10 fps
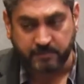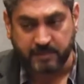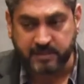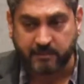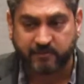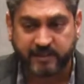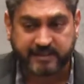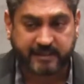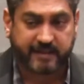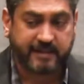But some of these
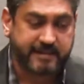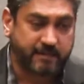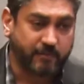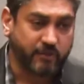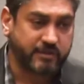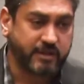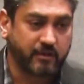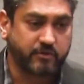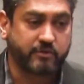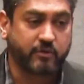are things that most
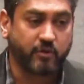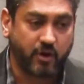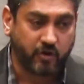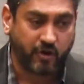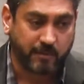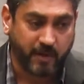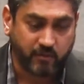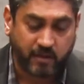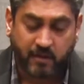CEOs do not talk about